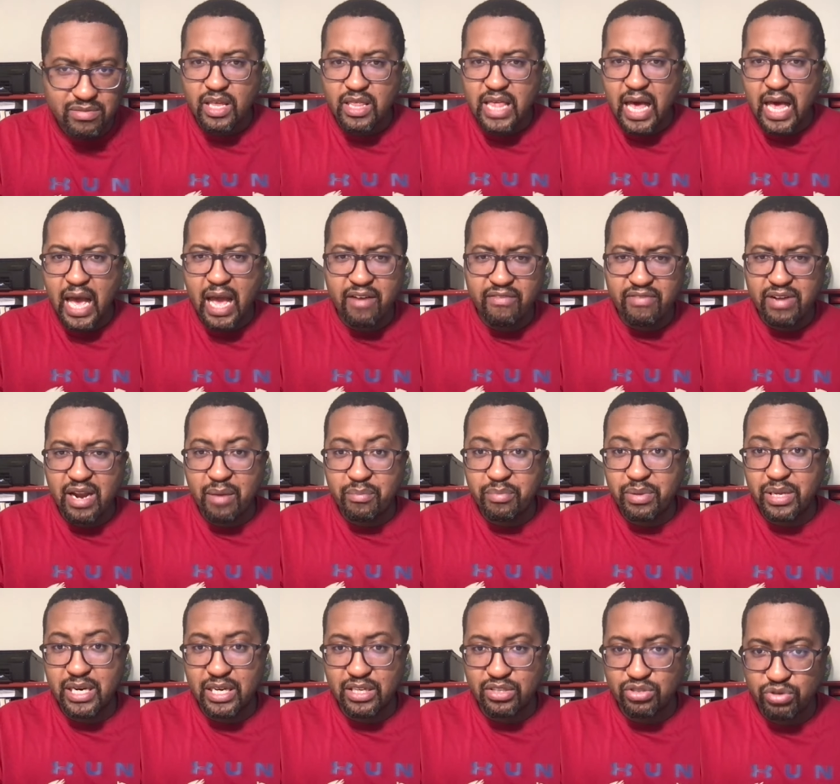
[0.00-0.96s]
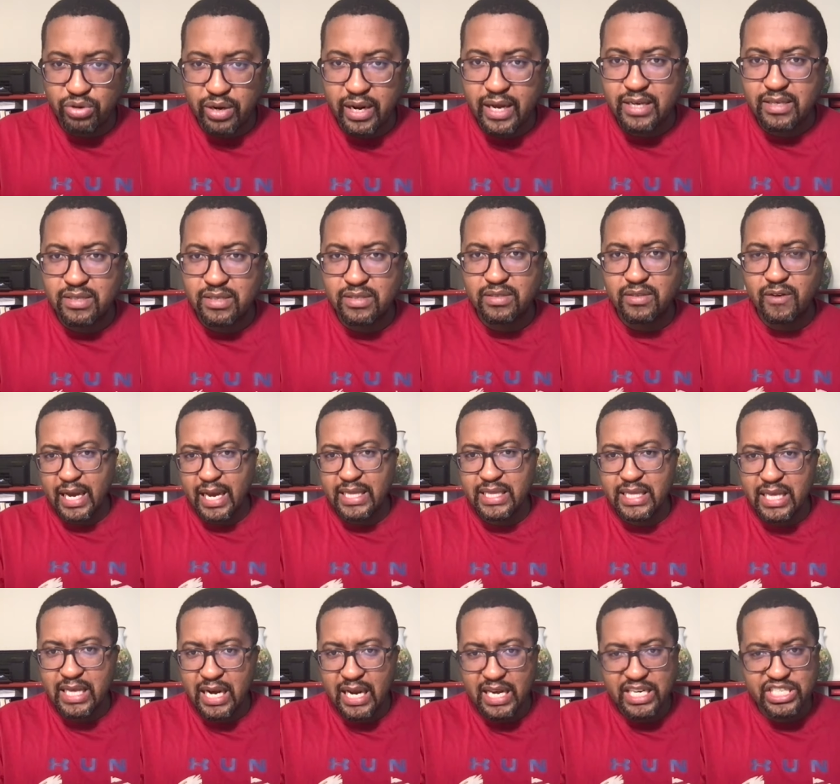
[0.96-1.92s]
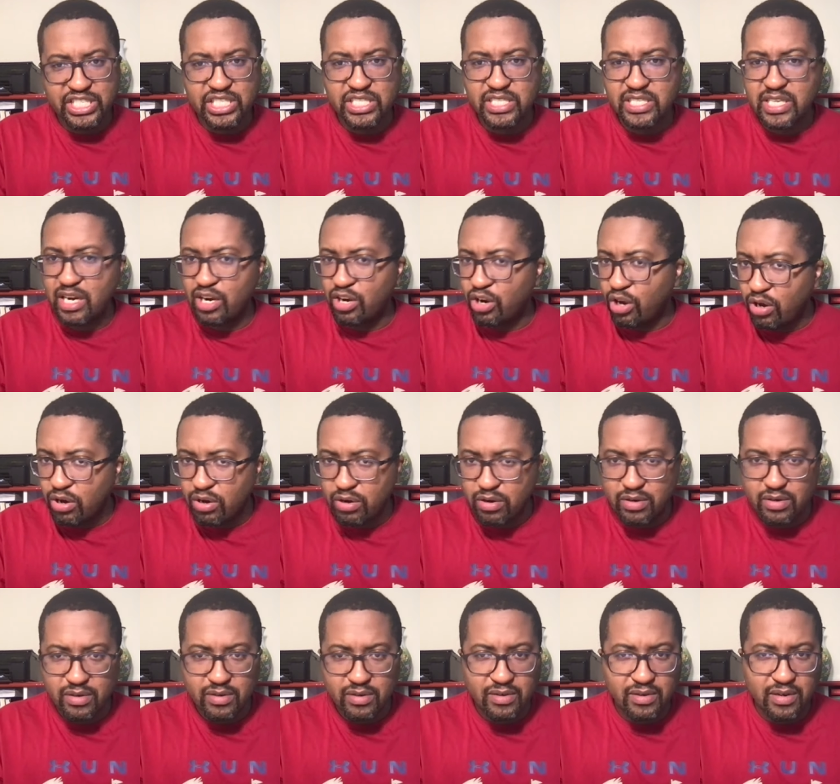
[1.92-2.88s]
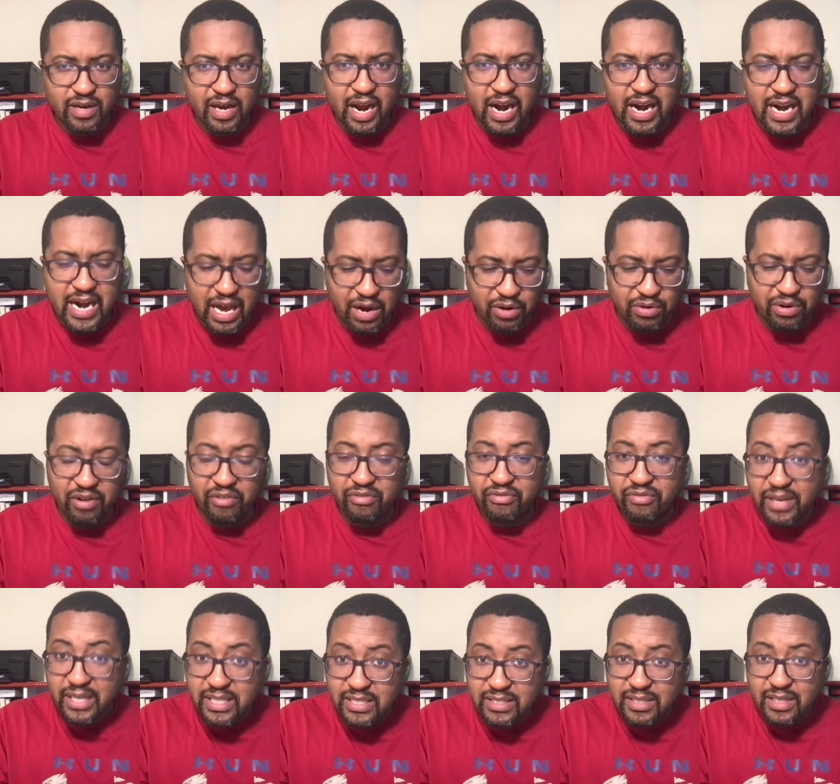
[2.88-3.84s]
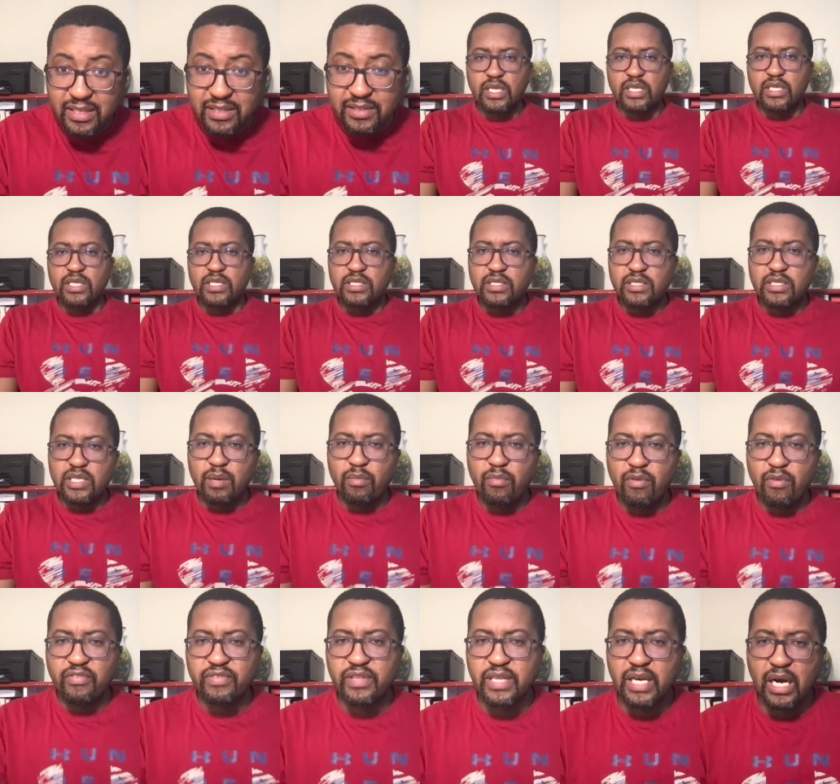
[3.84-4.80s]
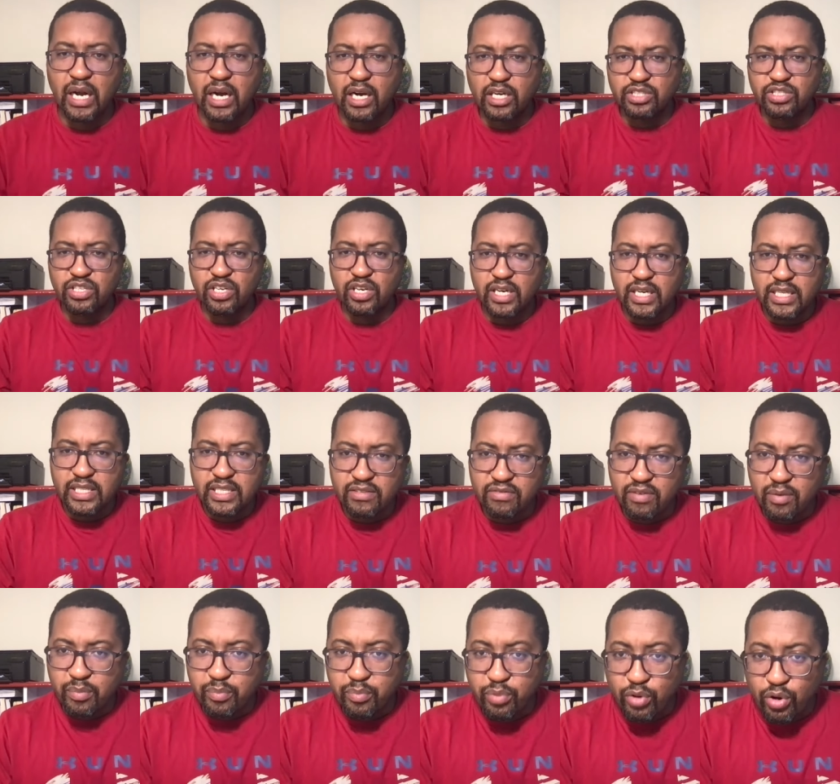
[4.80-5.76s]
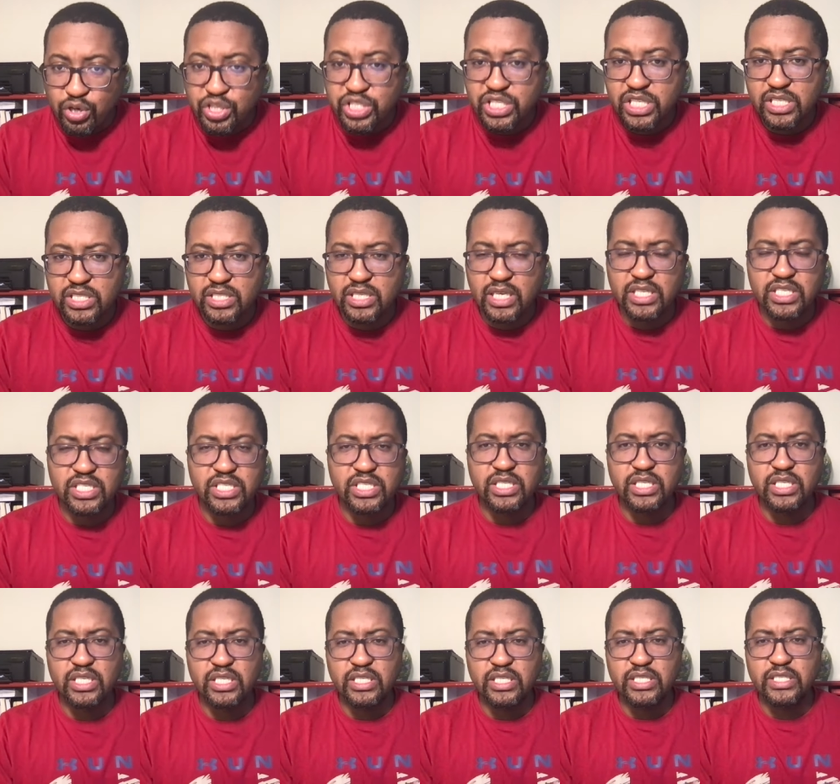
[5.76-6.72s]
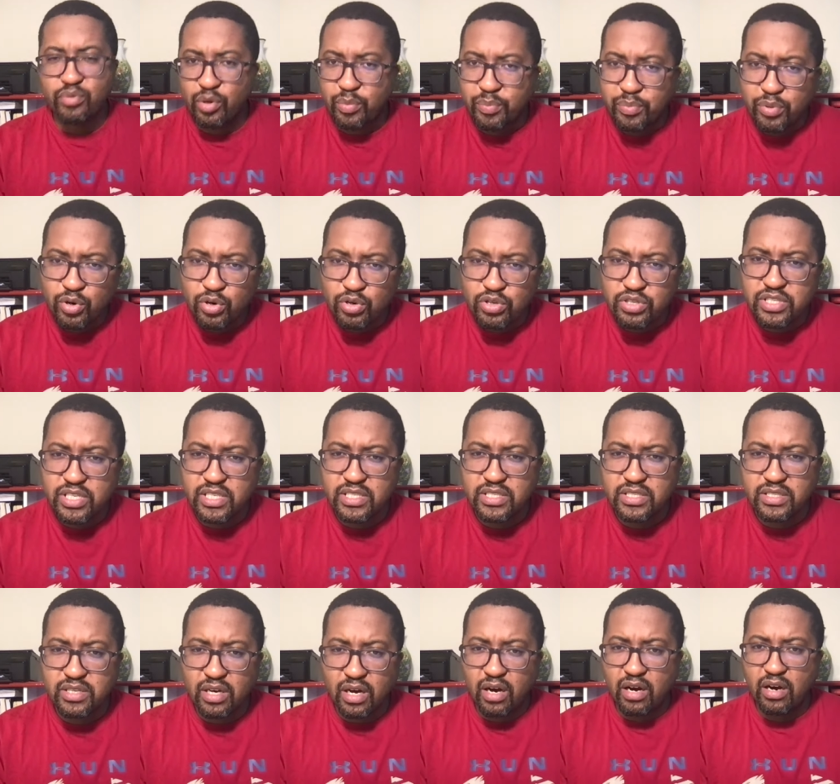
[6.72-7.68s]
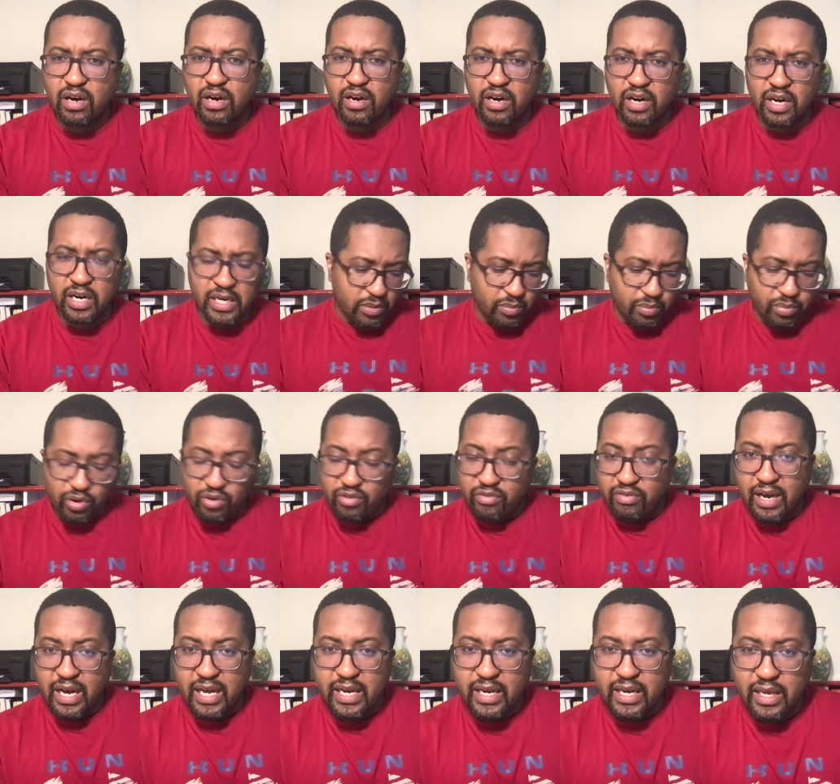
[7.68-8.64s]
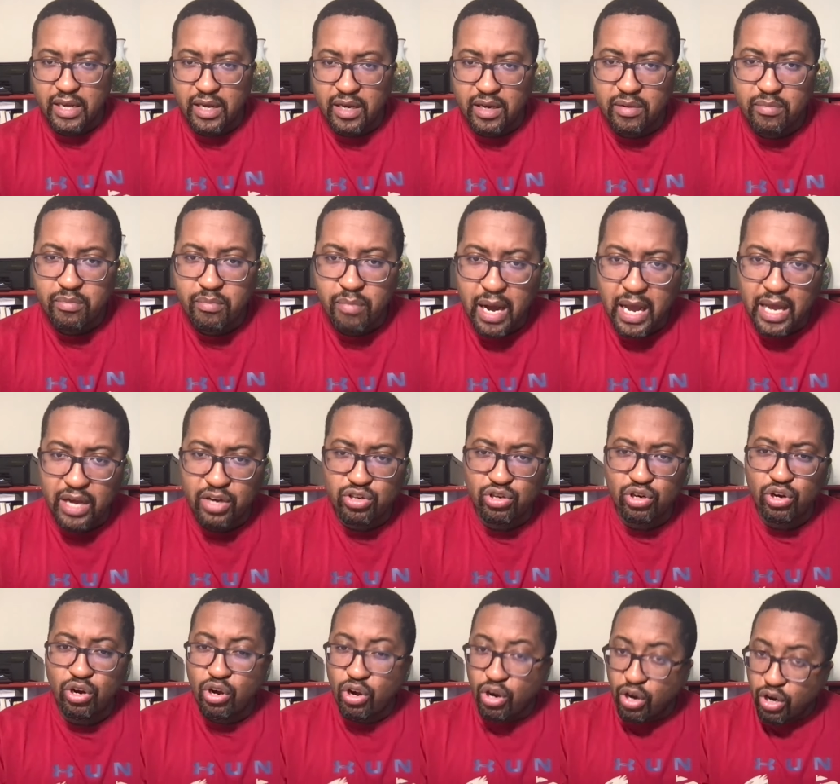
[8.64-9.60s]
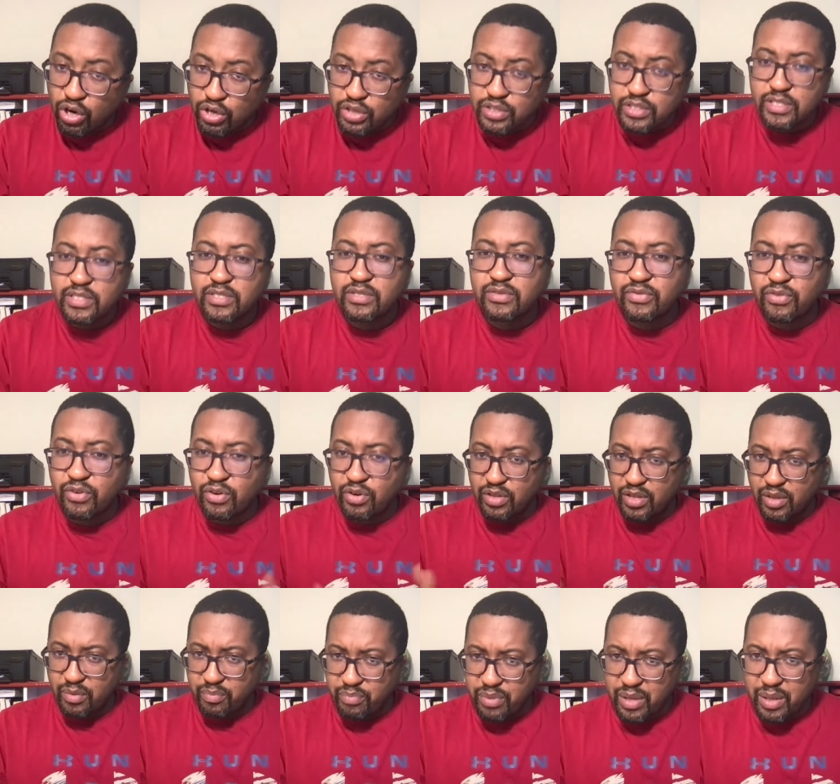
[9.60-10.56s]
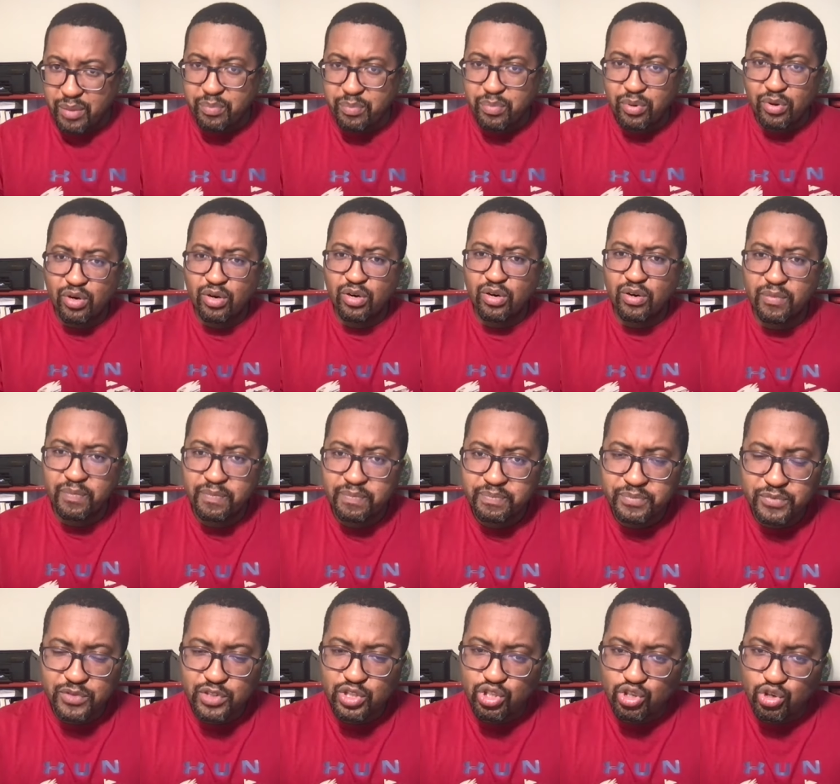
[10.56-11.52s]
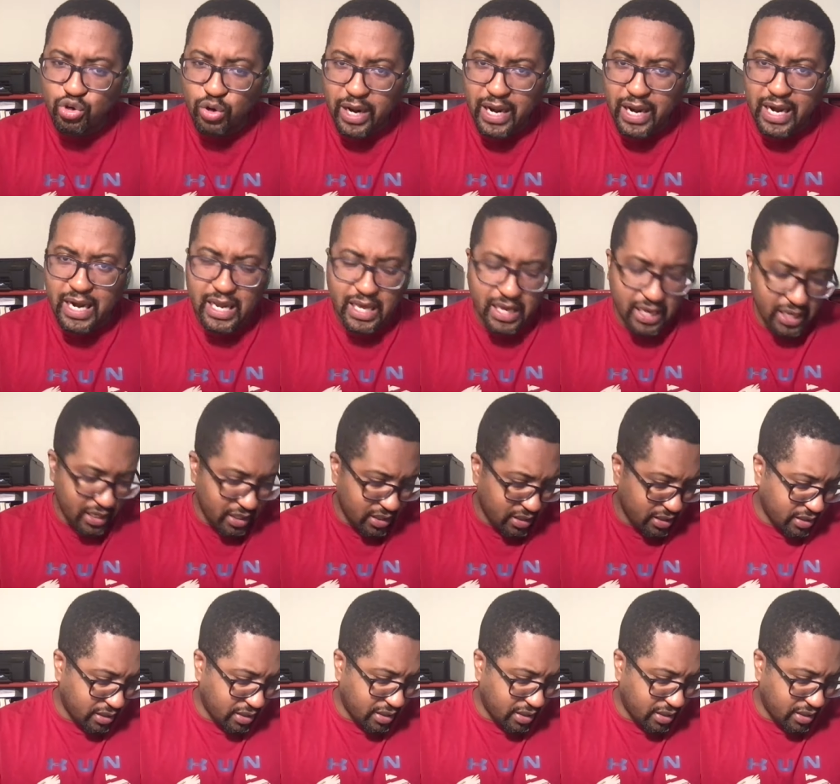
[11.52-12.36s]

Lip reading: that have not been addressed, and elections alone are not going to fix it. Some of the alternative approaches that she proposes are providing microloans for the people, training